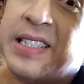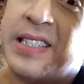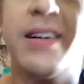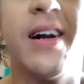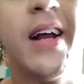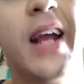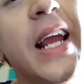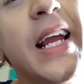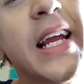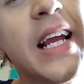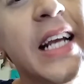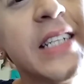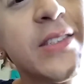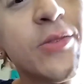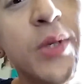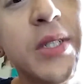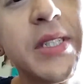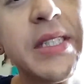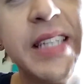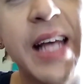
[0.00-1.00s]
Hey guys,
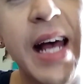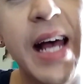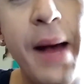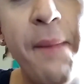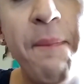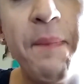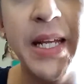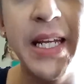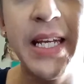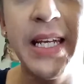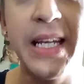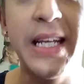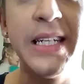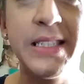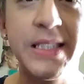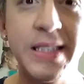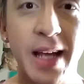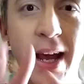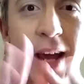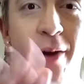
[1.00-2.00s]
what's up? It
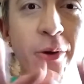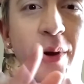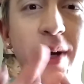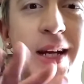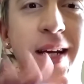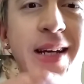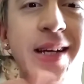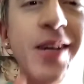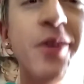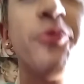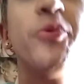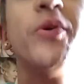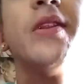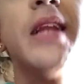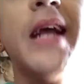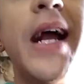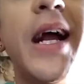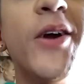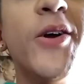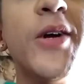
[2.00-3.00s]
is Eric with
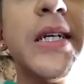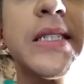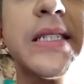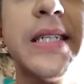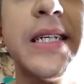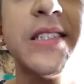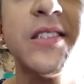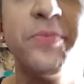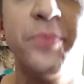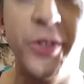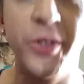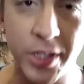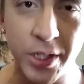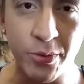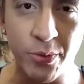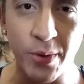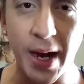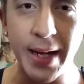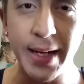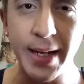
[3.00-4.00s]
Eric Does Beauty
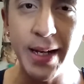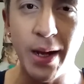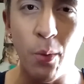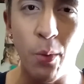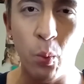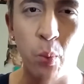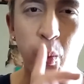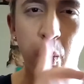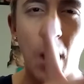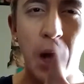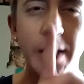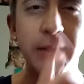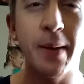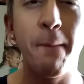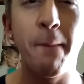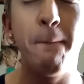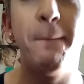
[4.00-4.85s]
Right, and welcome